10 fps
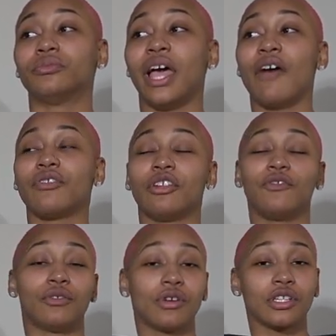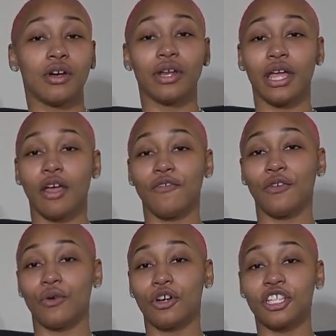After the floors go down,
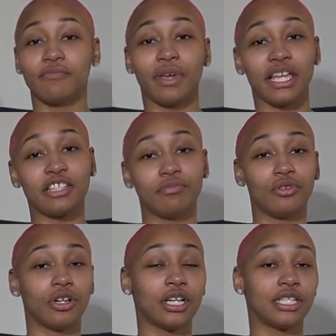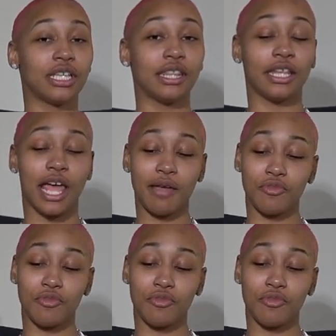floors, baseboards, and then I